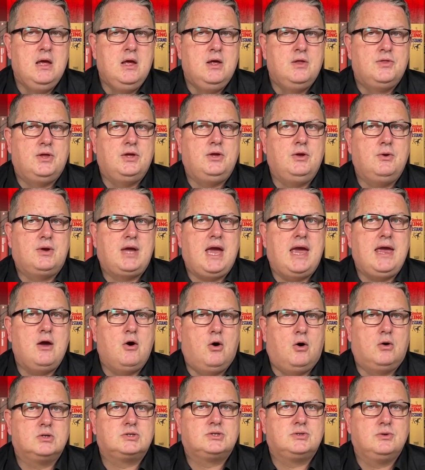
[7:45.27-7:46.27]
The UK
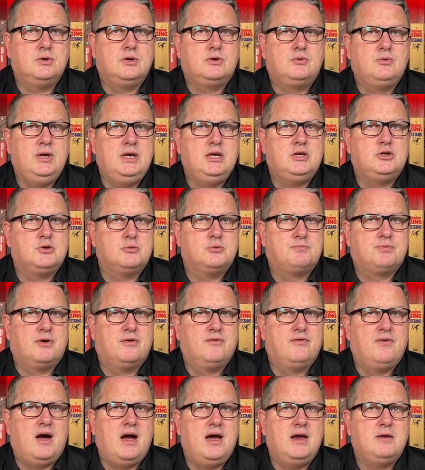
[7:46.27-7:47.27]
also agreed to
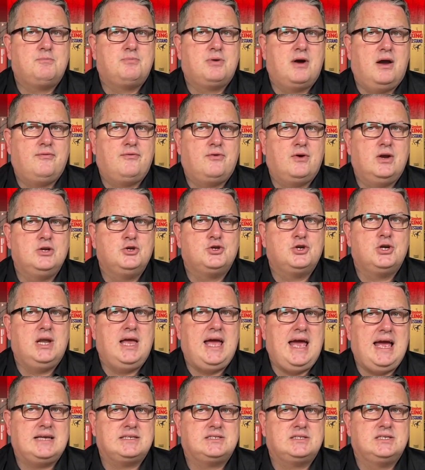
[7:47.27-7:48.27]
provide preferential
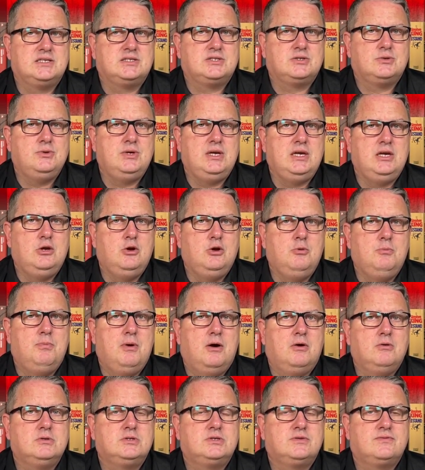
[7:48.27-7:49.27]
access to EU
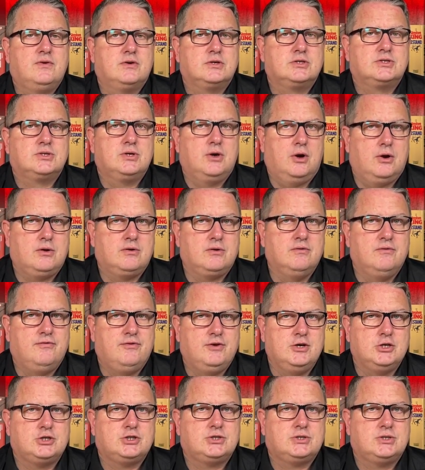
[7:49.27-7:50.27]
boats for certain
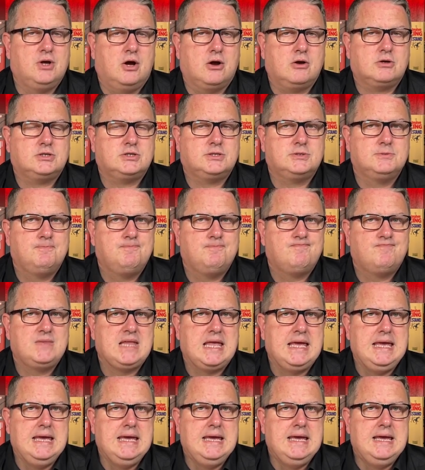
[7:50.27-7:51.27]
fish stocks.
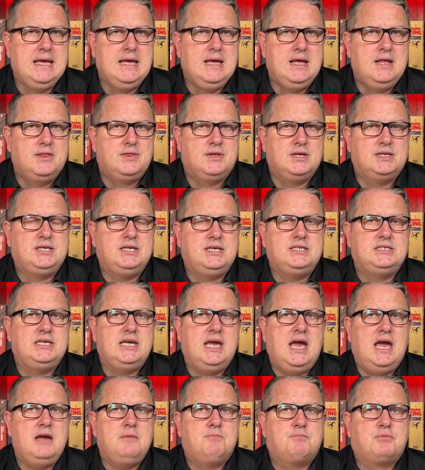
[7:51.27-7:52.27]
The
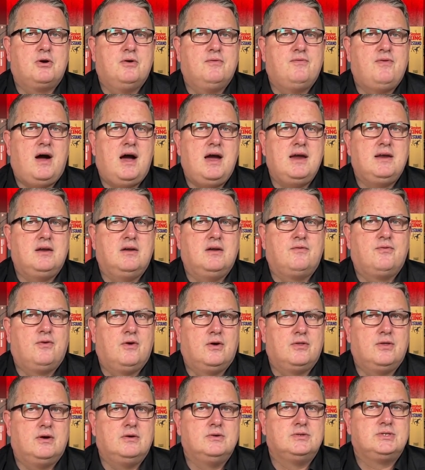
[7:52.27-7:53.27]
TCA provided
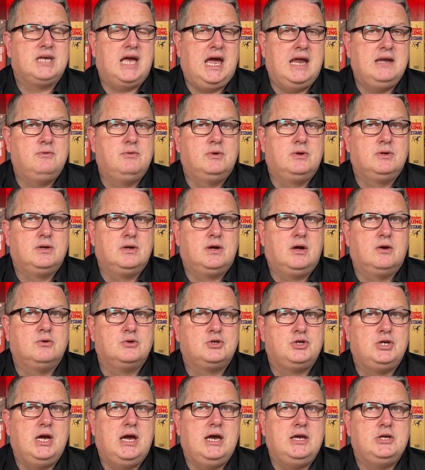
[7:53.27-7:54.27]
for those annual
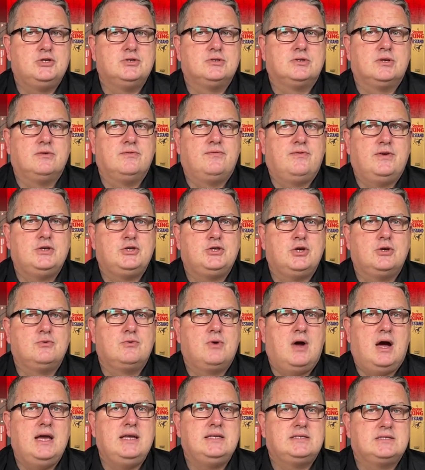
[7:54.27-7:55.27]
negotiations on fishing
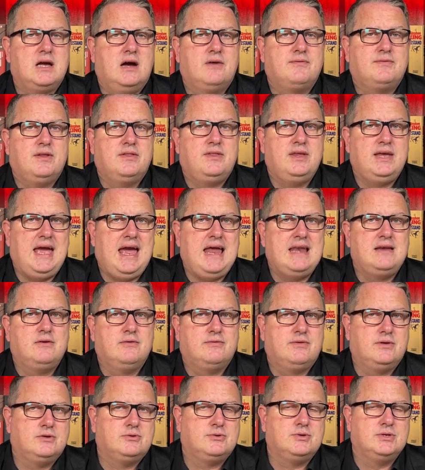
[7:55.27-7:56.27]
rights after the end of
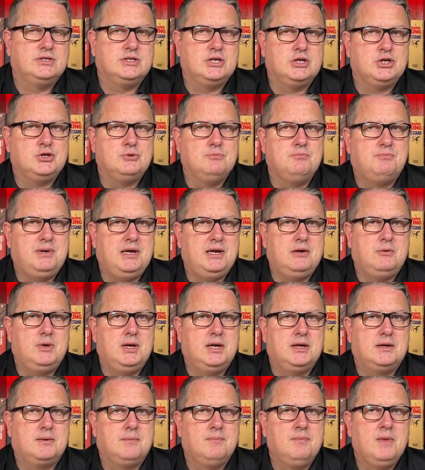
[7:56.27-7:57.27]
the transition
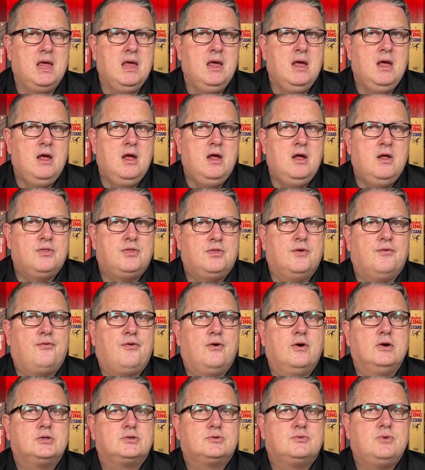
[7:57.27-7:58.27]
period. The
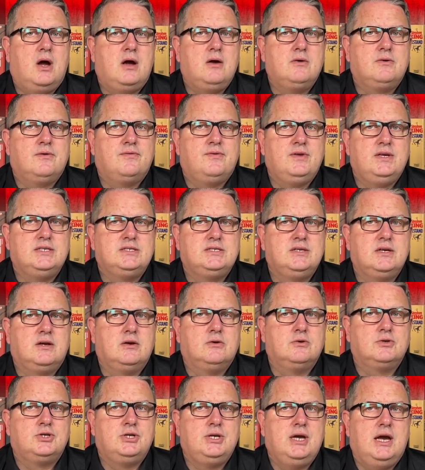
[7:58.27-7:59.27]
first round of these
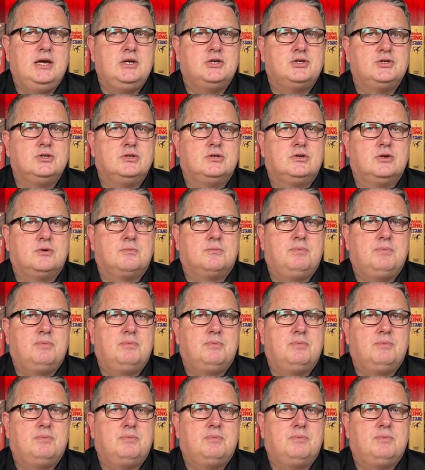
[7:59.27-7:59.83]
negotiations took